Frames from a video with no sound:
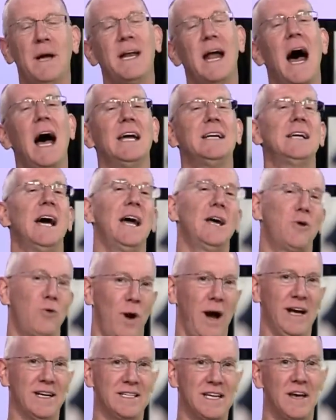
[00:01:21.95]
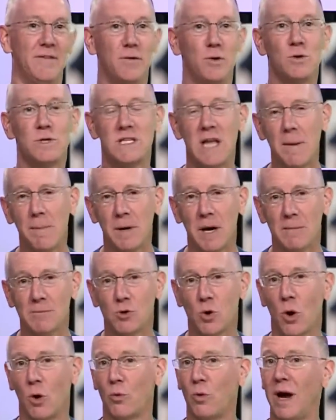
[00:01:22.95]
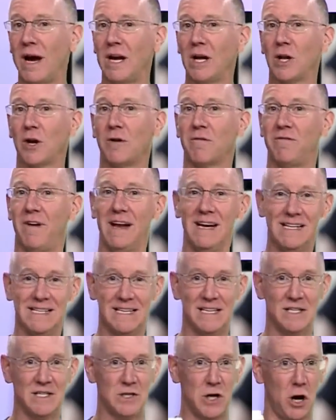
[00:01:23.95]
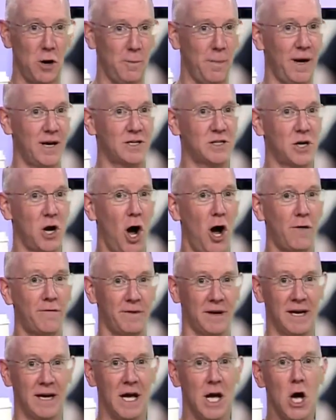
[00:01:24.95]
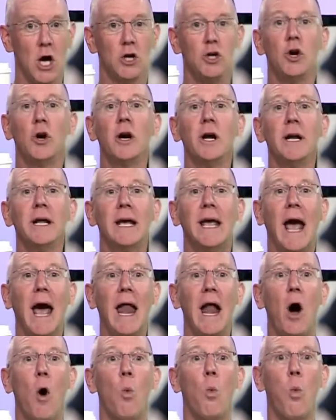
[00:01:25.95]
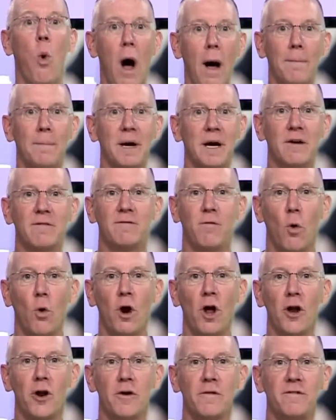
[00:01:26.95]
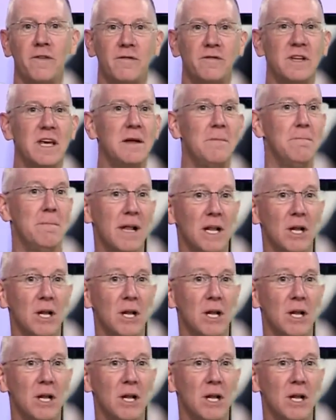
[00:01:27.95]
But I digress. If you step it up to a regular venti Starbucks coffee, you're going to get a whopping 415